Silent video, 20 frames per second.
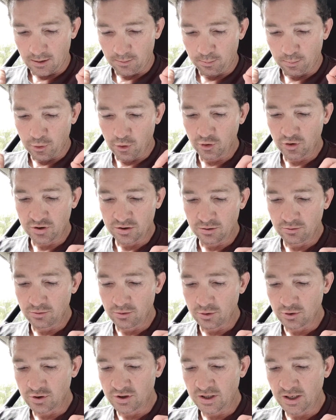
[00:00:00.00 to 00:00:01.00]
push and
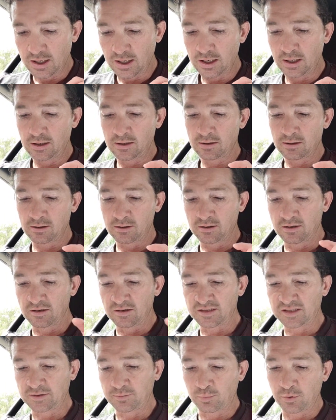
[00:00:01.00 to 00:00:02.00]
rotate the
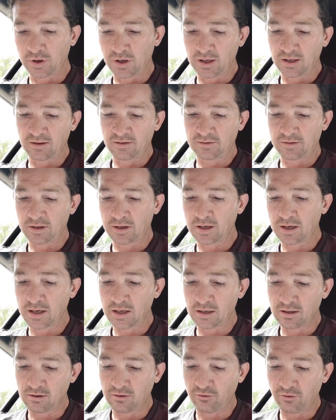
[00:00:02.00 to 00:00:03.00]
springs, the 9
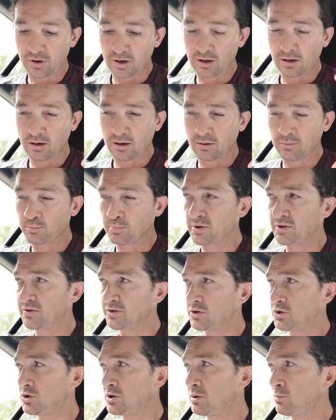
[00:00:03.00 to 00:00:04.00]
and 3 o'clock
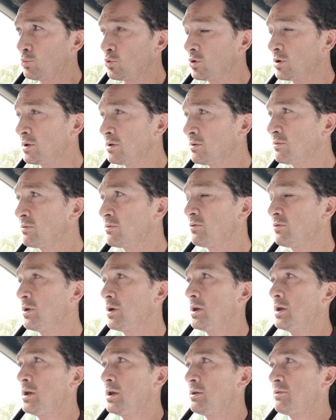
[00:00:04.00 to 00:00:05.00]
position ones.
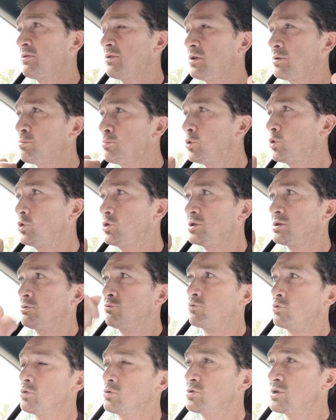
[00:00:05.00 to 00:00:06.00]
So you push
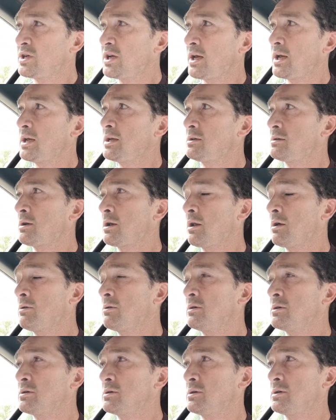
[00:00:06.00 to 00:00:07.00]
and rotate
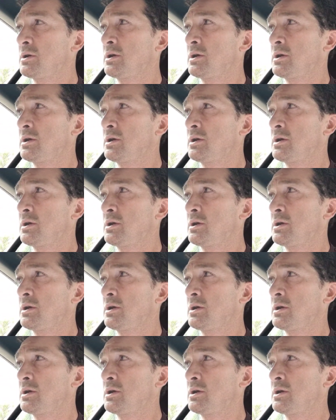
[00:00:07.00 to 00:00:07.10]
the